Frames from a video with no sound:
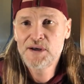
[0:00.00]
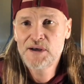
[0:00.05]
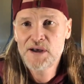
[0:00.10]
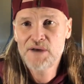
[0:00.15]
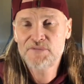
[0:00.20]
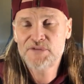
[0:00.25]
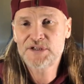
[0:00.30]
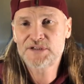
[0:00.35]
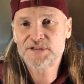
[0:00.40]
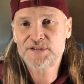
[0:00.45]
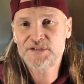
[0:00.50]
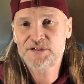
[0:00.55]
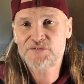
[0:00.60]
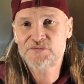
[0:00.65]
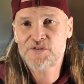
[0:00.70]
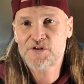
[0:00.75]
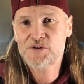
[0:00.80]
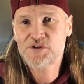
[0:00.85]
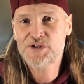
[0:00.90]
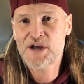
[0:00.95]
If this is the
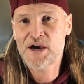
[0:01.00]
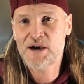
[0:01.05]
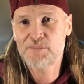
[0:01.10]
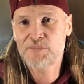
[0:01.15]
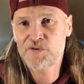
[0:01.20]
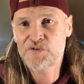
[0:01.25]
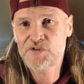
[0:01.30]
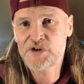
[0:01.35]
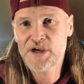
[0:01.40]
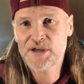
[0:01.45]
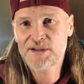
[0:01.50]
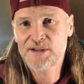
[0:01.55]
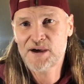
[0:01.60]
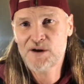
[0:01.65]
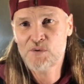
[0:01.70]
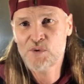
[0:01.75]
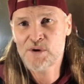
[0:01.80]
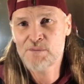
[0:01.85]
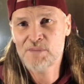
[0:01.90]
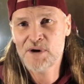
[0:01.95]
first time you checked
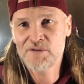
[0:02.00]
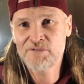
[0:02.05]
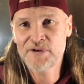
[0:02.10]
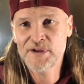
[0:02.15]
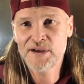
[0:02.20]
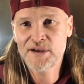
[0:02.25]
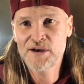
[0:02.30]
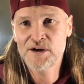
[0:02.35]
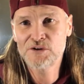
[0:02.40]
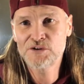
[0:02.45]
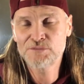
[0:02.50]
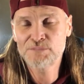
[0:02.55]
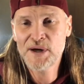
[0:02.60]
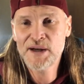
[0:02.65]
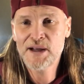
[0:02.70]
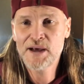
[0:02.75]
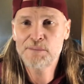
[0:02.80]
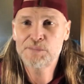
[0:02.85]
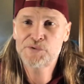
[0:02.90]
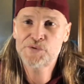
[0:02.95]
out one of my videos, my
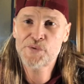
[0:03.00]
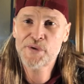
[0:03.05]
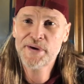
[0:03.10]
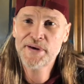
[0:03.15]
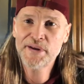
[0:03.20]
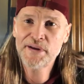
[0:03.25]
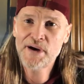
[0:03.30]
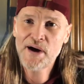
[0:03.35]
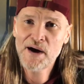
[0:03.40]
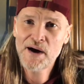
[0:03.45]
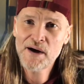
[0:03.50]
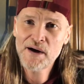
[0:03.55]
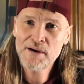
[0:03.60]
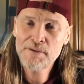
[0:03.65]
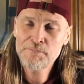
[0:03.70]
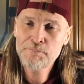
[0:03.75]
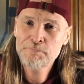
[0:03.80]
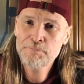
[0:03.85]
name is Ricky Dye,